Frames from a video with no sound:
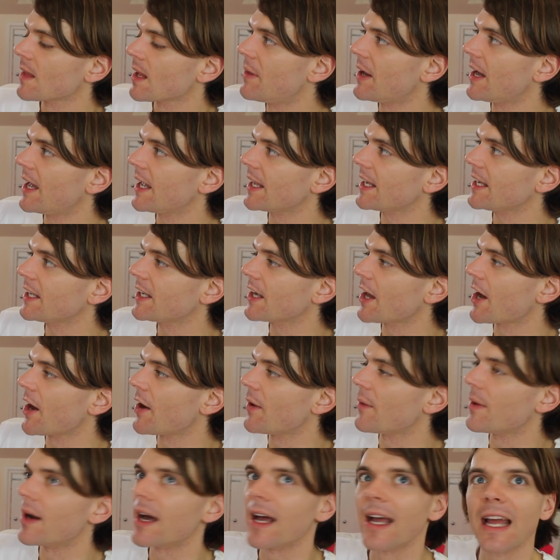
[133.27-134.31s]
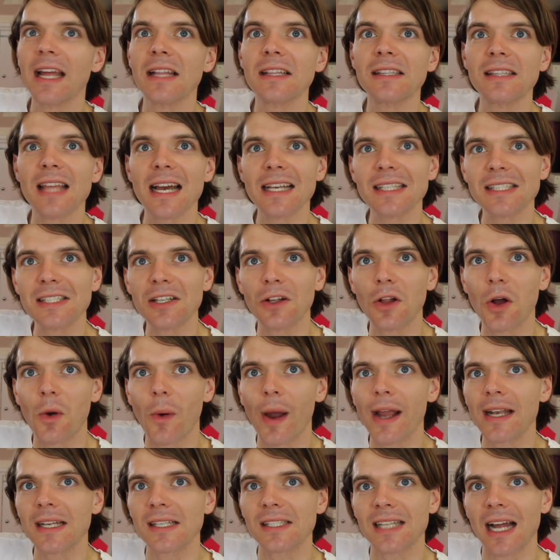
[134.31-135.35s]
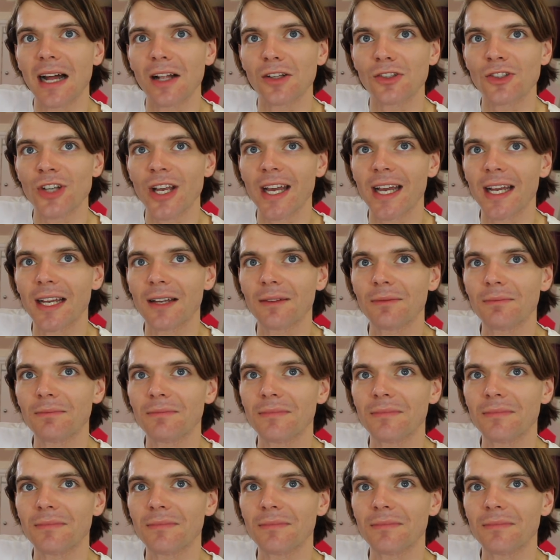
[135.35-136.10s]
But you know, they're still quite nostalgic.